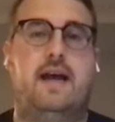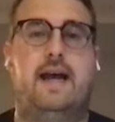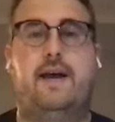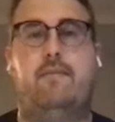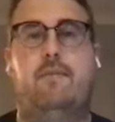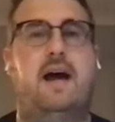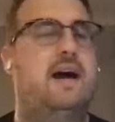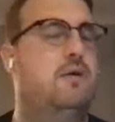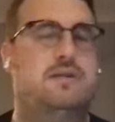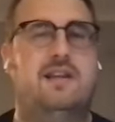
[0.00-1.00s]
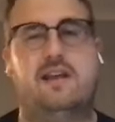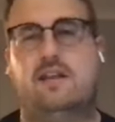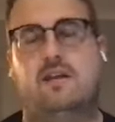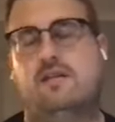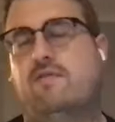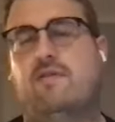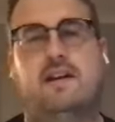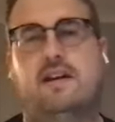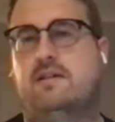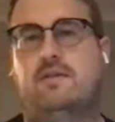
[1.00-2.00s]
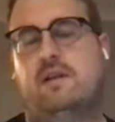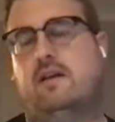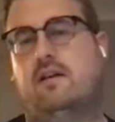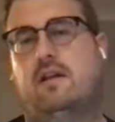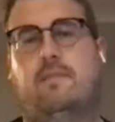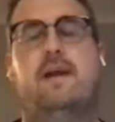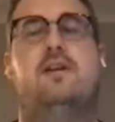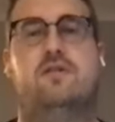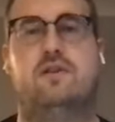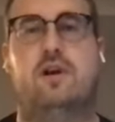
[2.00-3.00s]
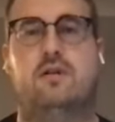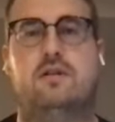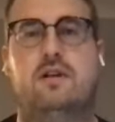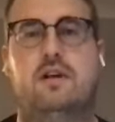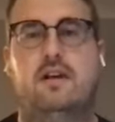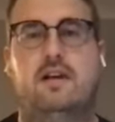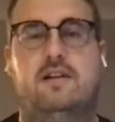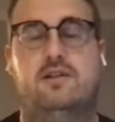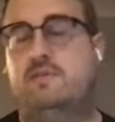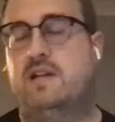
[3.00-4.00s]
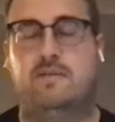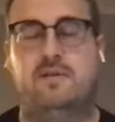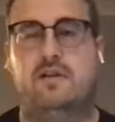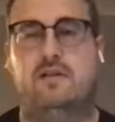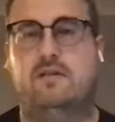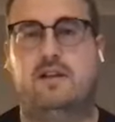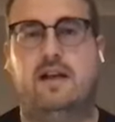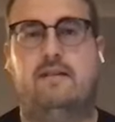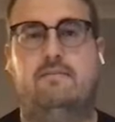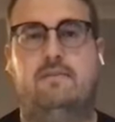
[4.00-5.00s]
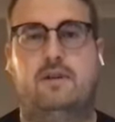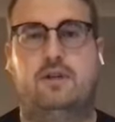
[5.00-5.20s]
Um, I always take the, the friendlies with a, a pinch of salt and sometimes a, um,